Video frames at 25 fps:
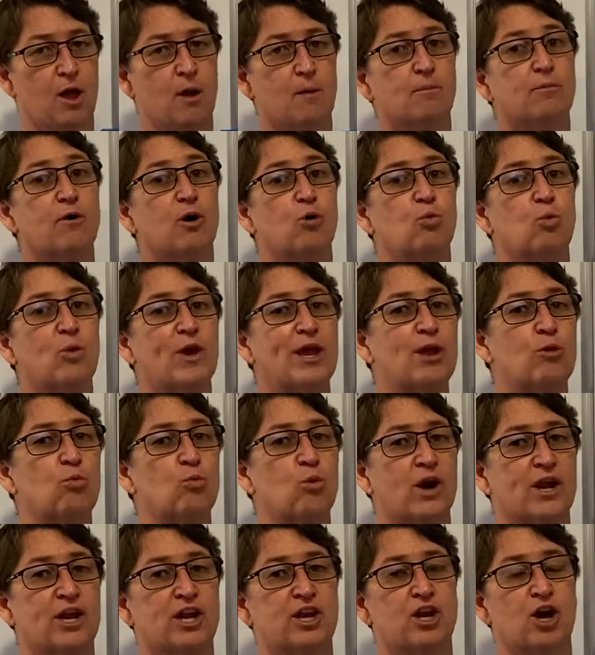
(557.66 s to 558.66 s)
But we
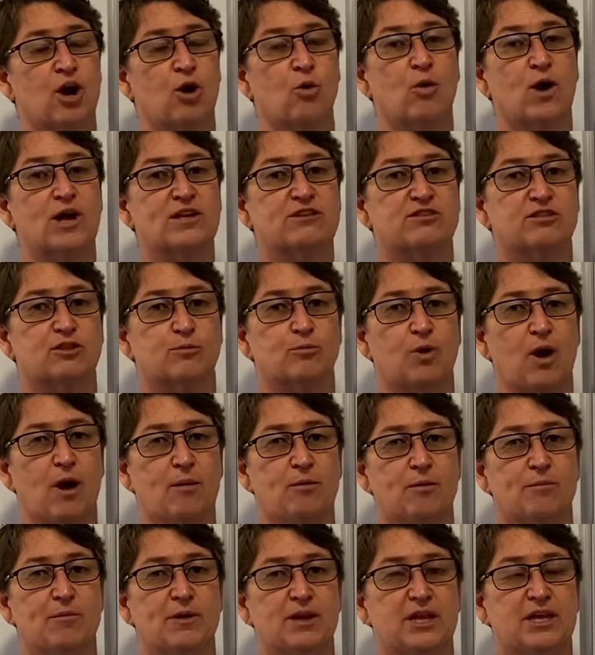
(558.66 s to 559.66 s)
want to know what's the
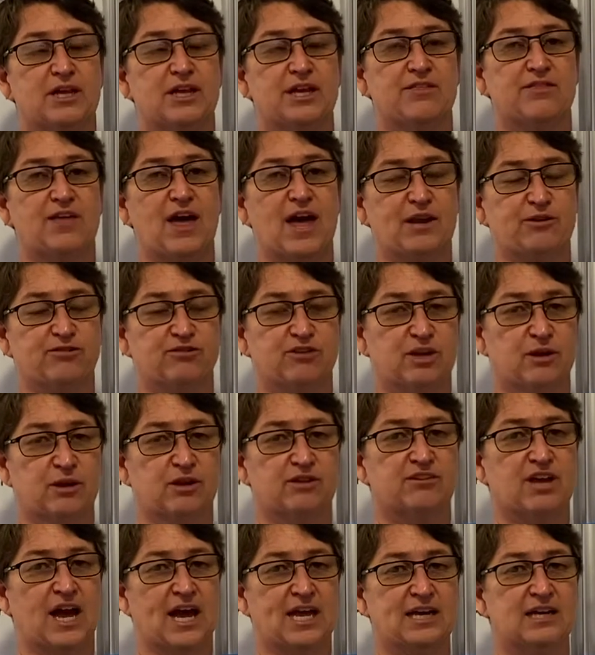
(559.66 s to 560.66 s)
probability that
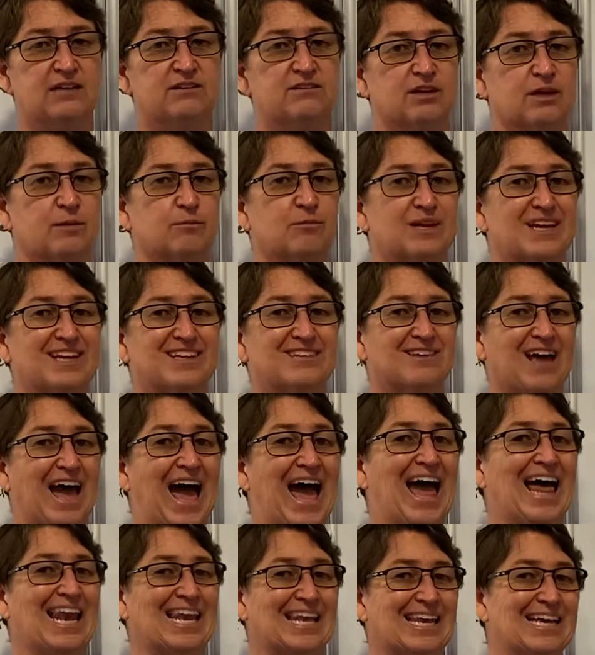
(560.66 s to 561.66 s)
Tiny Tim gets
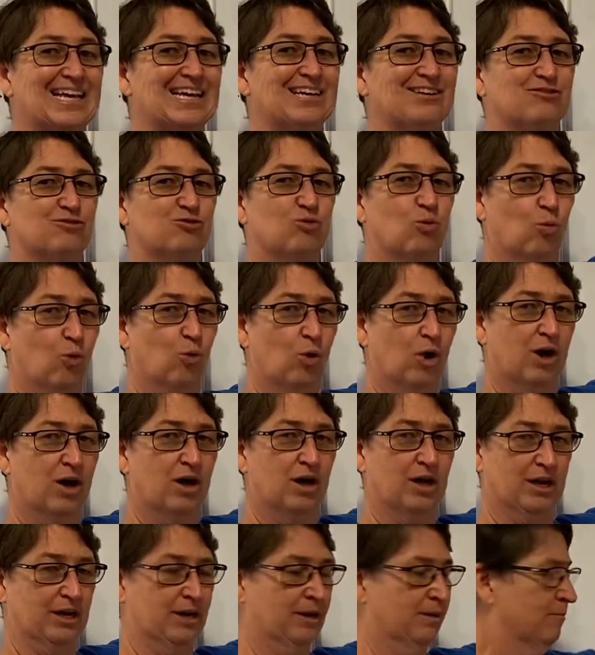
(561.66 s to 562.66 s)
at least
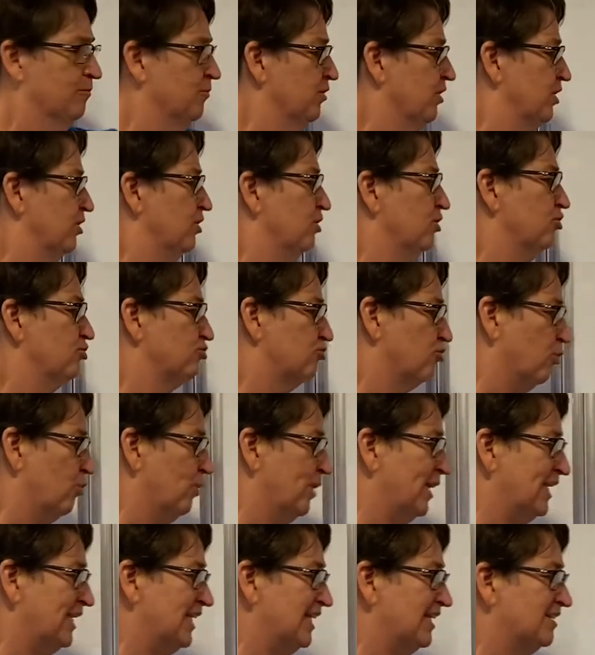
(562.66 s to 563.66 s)
1. So we
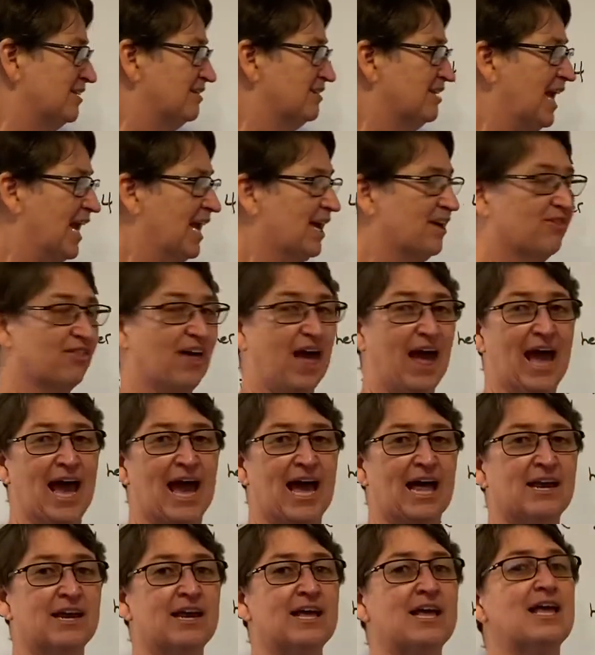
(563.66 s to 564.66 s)
need to take
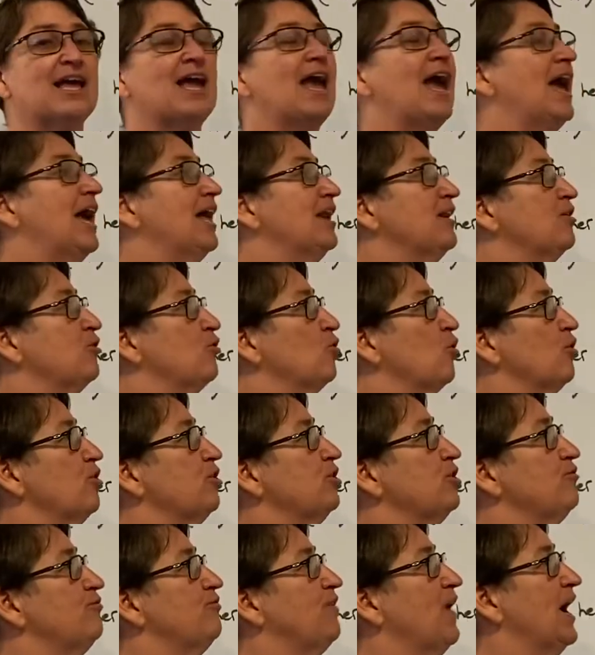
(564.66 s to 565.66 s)
that, and in order
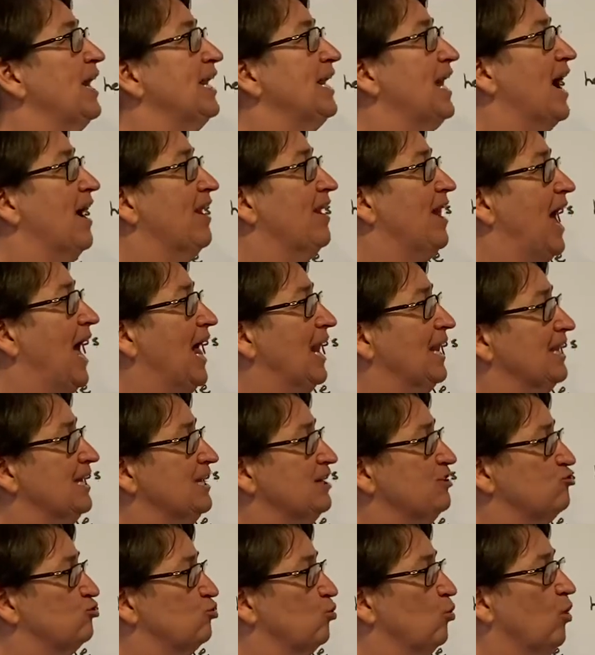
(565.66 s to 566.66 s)
to find out at
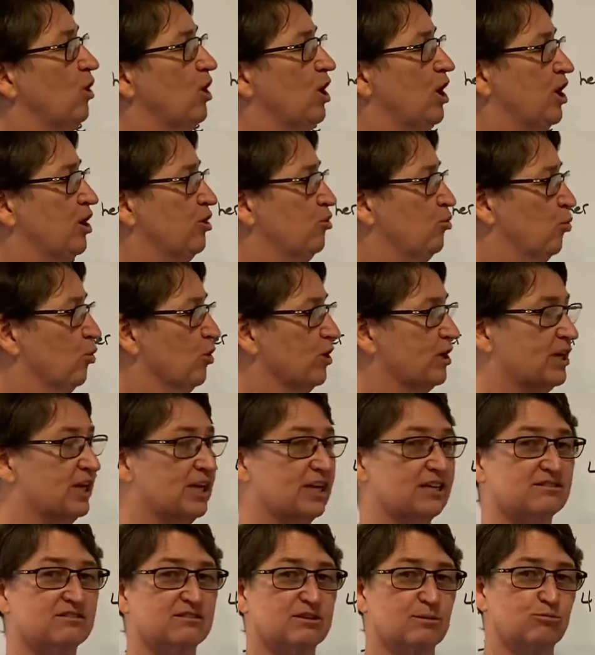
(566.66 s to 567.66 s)
least 1, we're going to
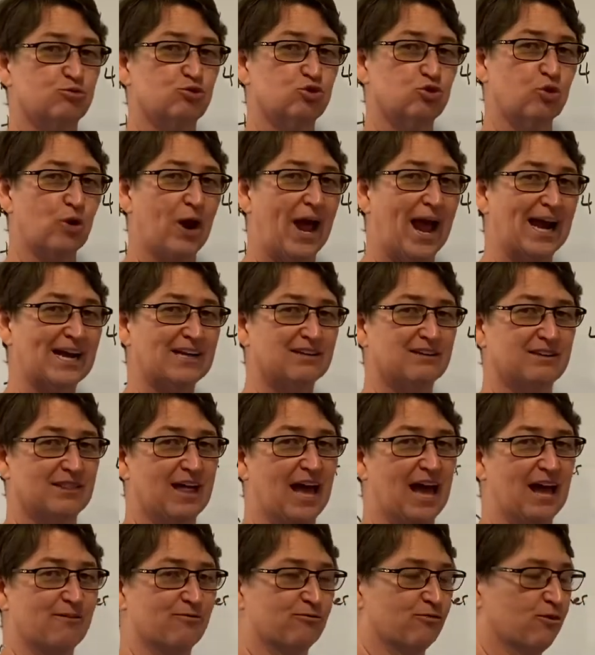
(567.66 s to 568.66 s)
subtract
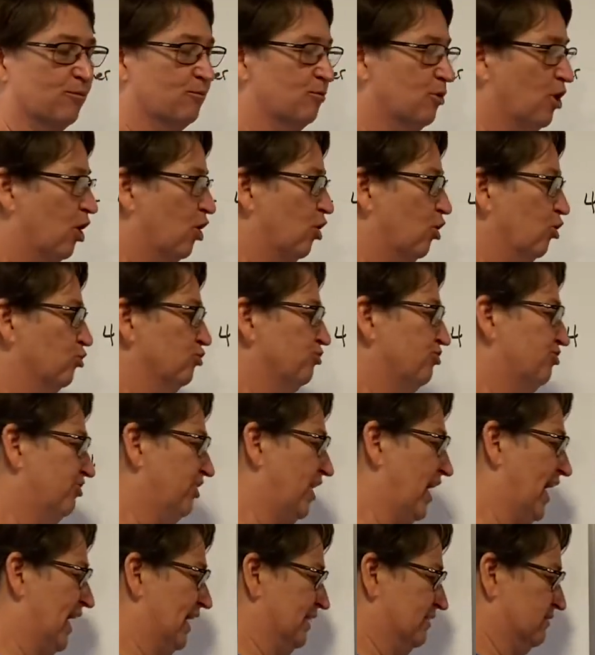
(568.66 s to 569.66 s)
that from the whole
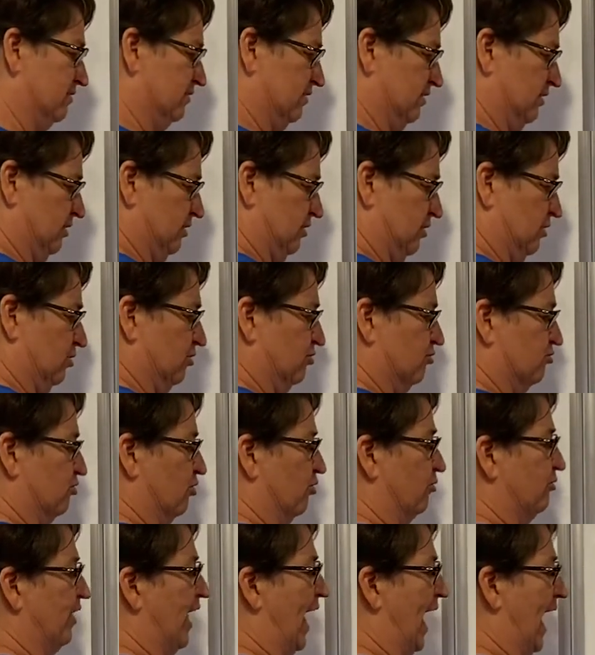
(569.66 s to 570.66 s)
set. So
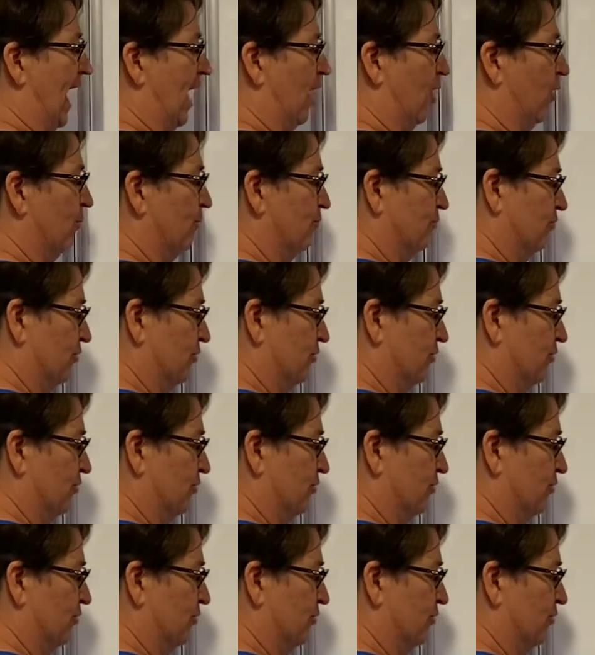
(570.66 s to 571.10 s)
now